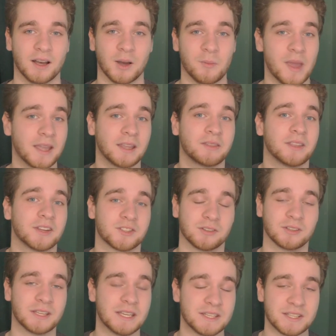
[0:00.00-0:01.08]
making things
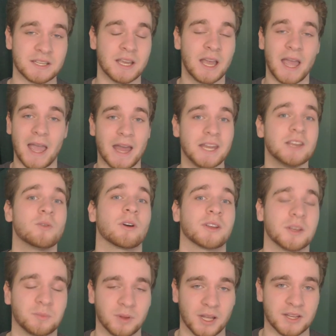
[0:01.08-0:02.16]
look easy anywhere
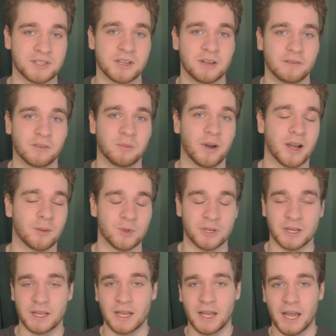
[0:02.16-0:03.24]
he plays for Bayern
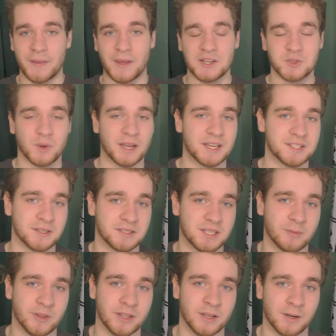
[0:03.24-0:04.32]
Munich, and that's why he's in the
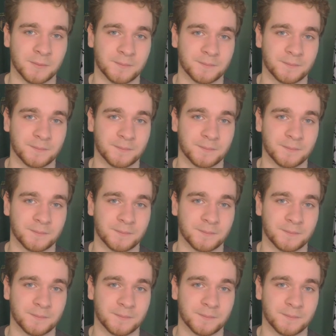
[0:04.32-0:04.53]
team of the year.